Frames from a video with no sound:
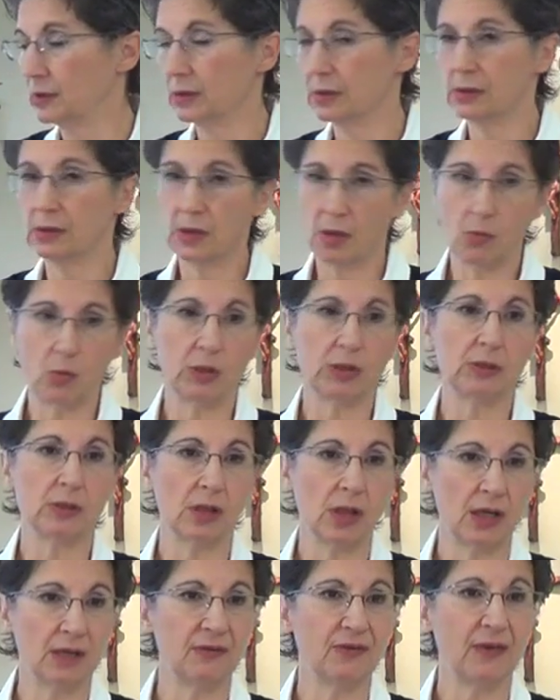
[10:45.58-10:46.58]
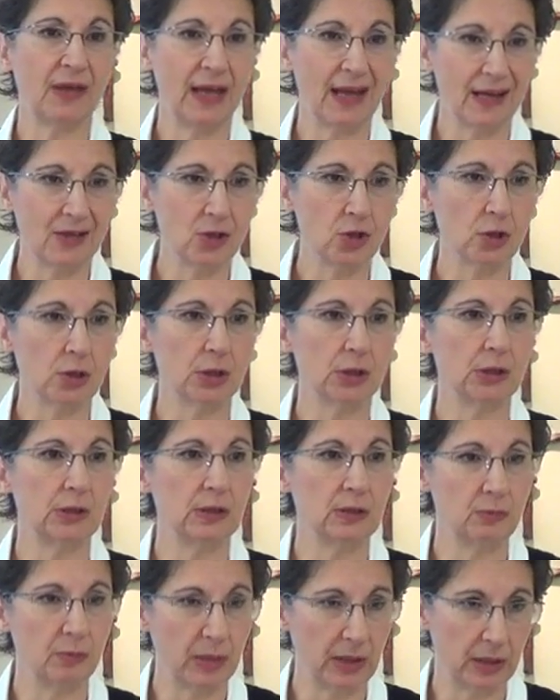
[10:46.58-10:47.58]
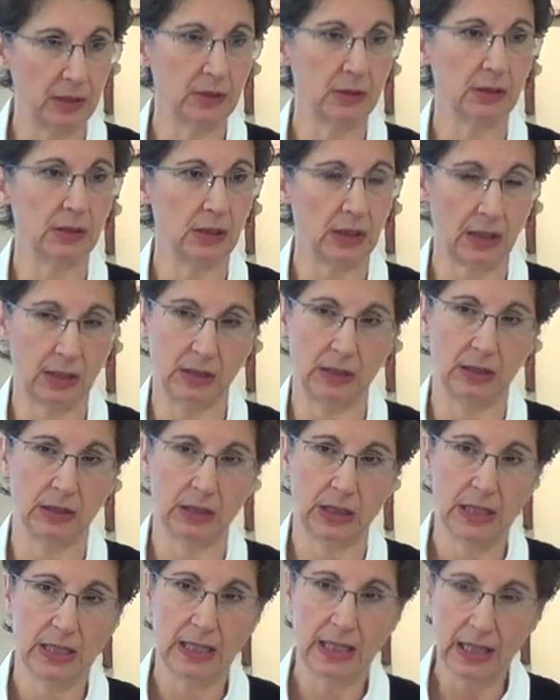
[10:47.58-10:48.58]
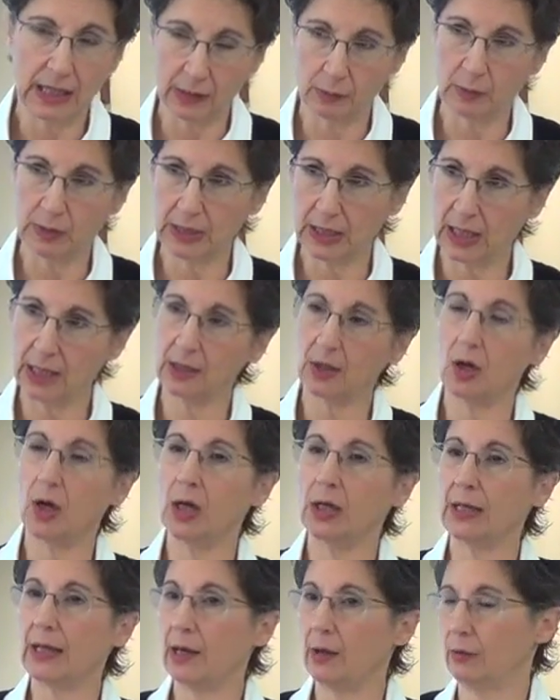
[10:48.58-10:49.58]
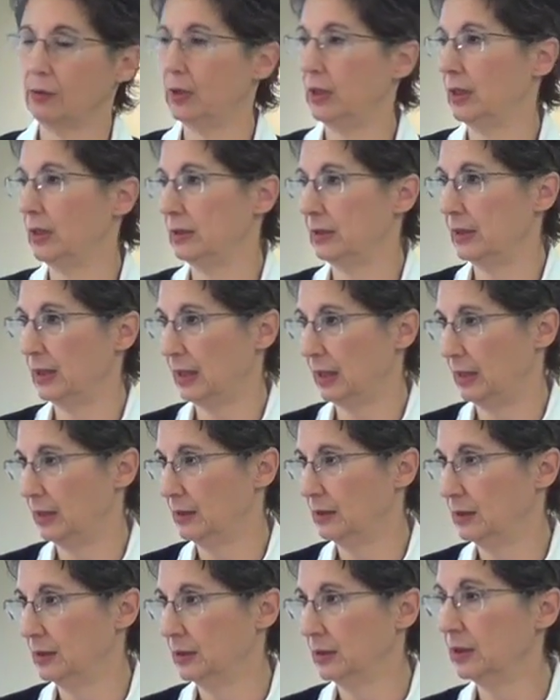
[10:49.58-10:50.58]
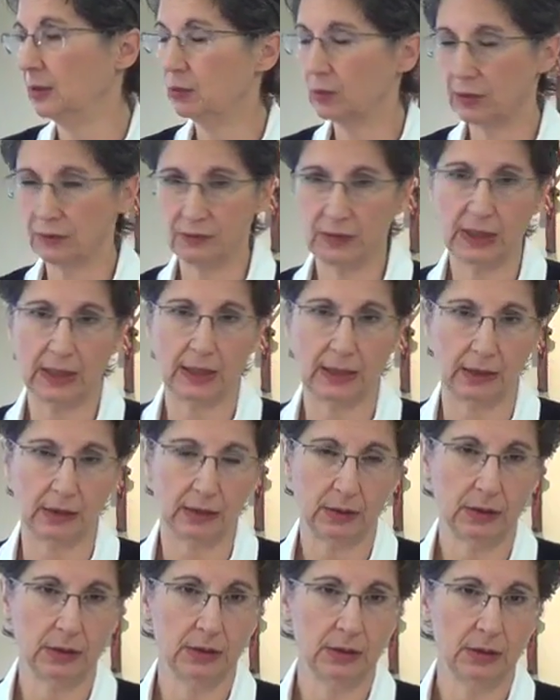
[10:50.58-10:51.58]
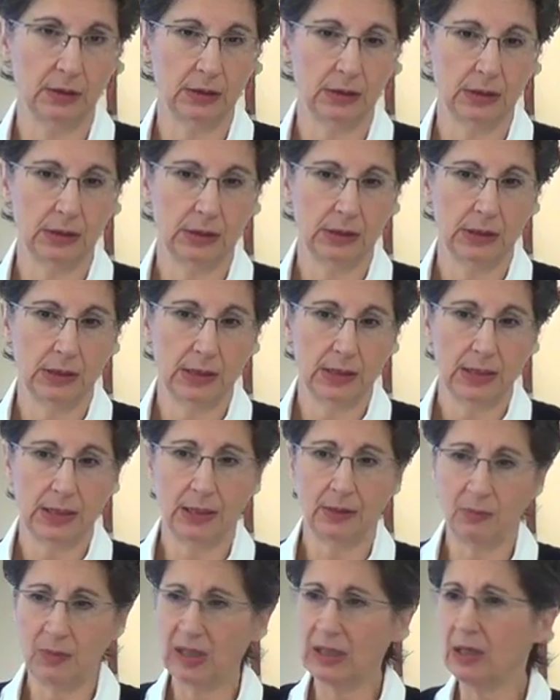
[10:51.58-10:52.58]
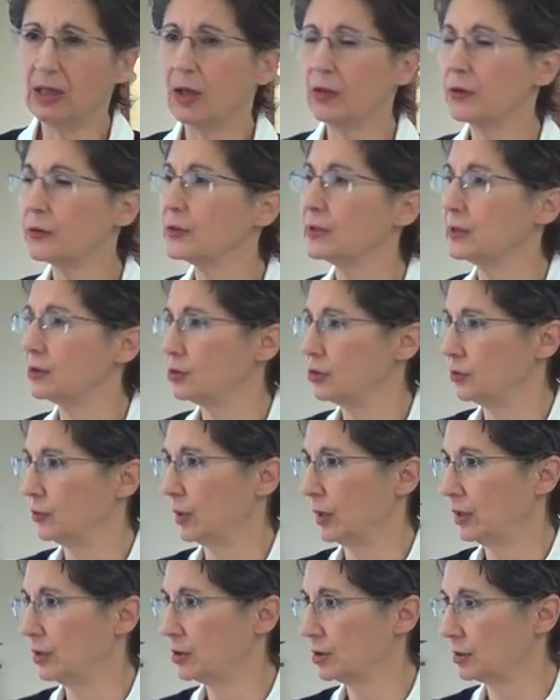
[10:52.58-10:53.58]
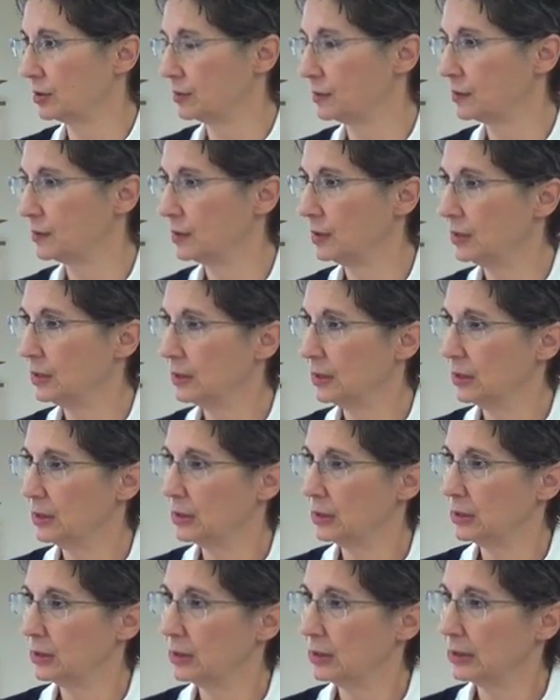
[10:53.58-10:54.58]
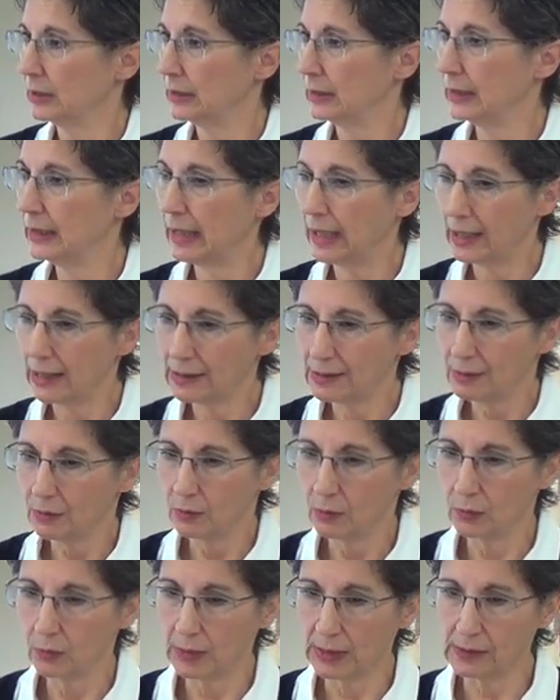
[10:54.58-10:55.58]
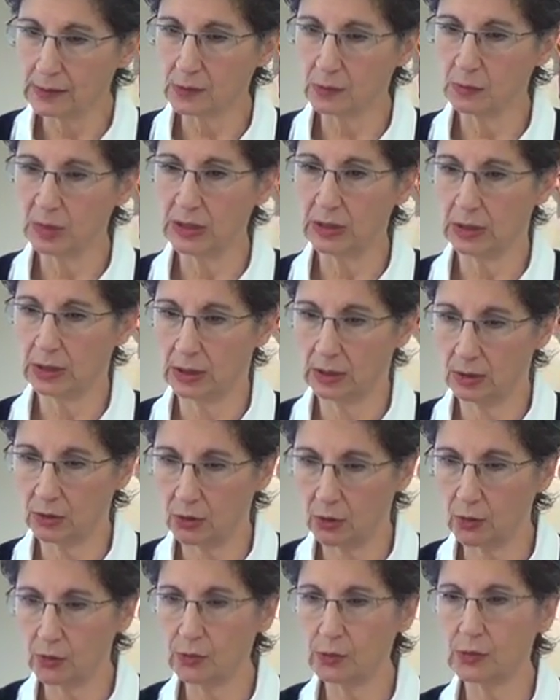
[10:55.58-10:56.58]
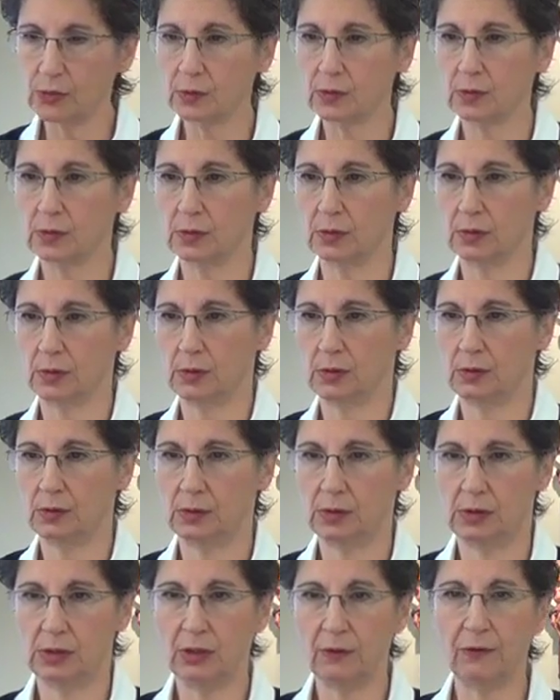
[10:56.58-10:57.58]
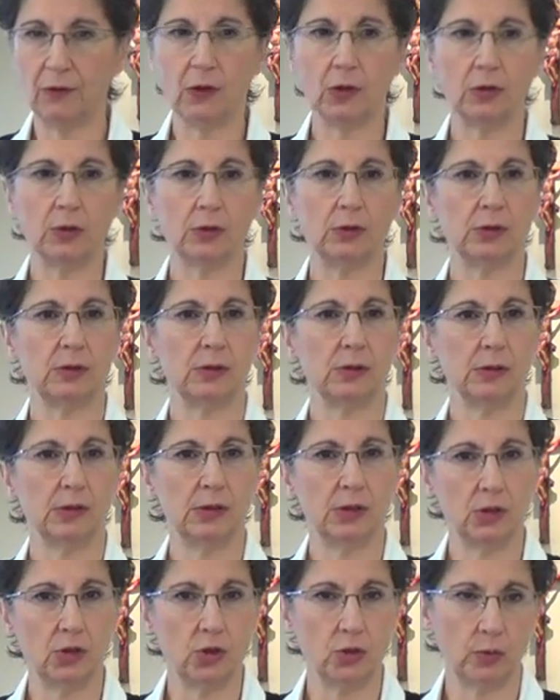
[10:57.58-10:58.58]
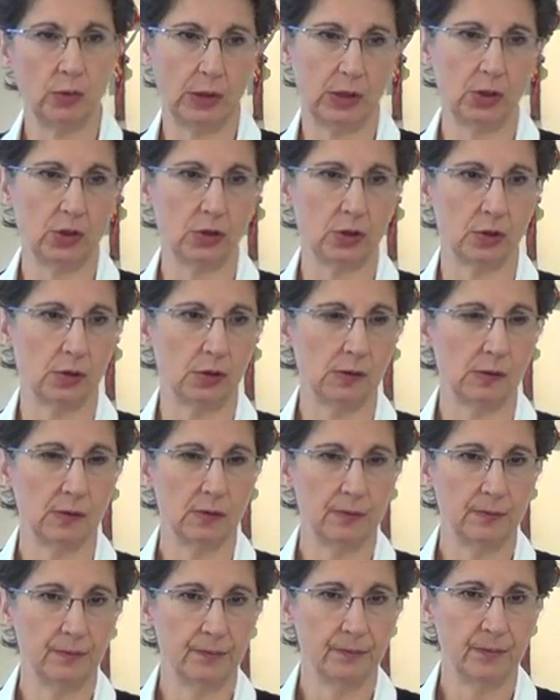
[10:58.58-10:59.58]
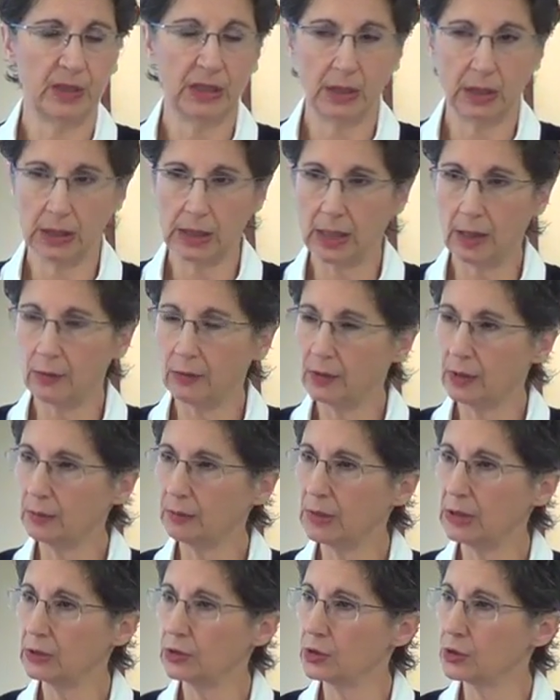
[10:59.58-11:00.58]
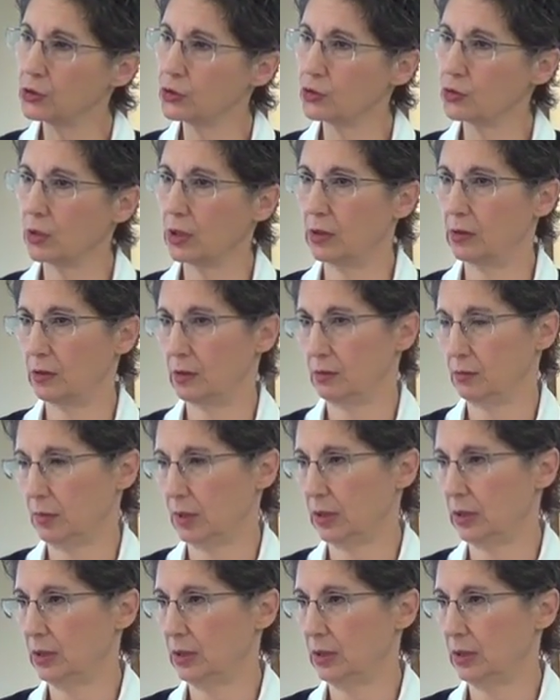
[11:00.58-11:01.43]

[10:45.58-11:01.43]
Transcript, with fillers: someone's life actually depended on it, had we not gone out that day he would have died. In many other situations, God raised me in those difficult situations. He allowed them to strengthen me.